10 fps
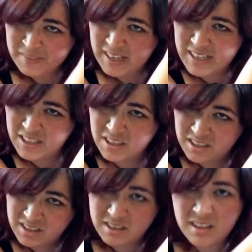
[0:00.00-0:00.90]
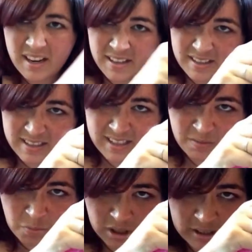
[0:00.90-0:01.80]
it
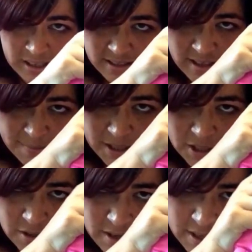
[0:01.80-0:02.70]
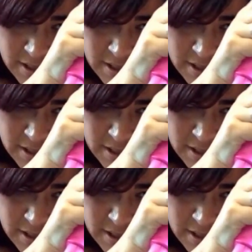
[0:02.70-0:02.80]
didn't work last time I tried.